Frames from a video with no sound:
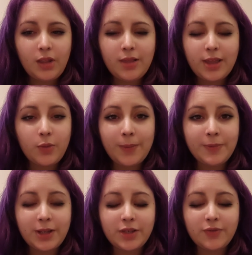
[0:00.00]
like
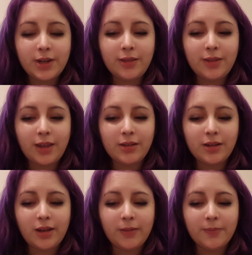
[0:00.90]
websites or anything.
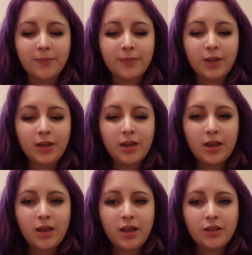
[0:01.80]

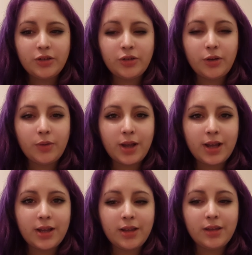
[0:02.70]
So
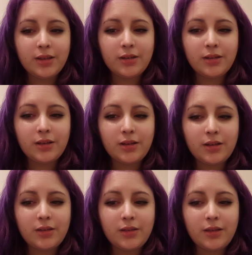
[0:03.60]
I
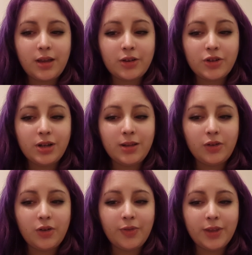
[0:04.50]
actually
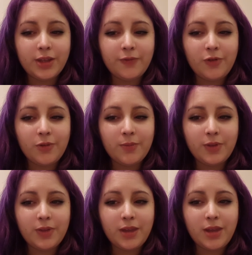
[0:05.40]
got this from
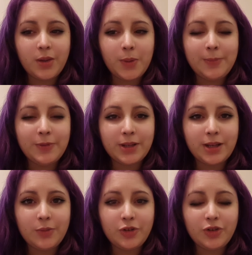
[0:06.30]
the
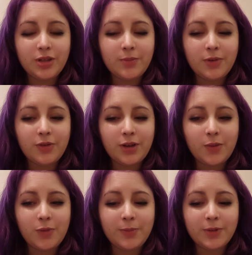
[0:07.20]
website, which is the
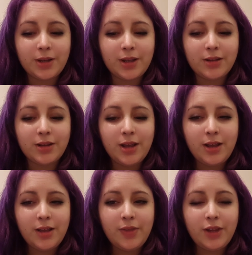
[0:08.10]
American website, and
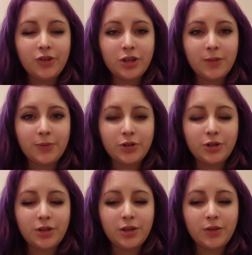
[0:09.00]
they ship to
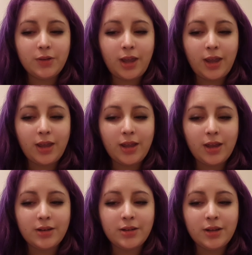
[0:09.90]
the UK,
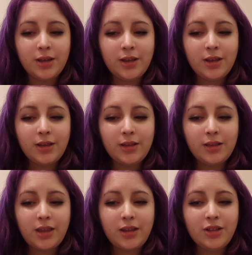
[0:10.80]
and
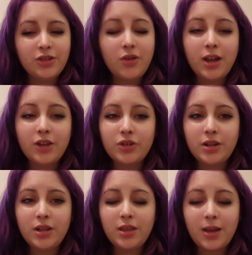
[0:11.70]
like it's not
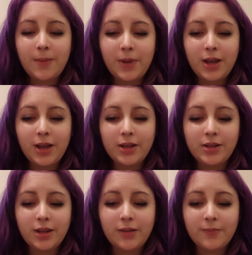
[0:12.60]
actually that bad.
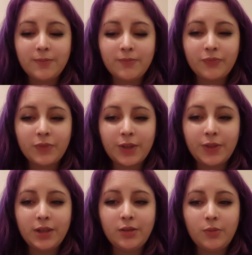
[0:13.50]
I
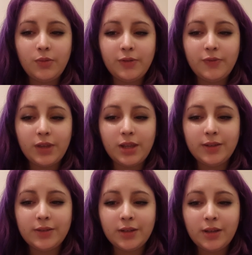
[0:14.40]
think one of the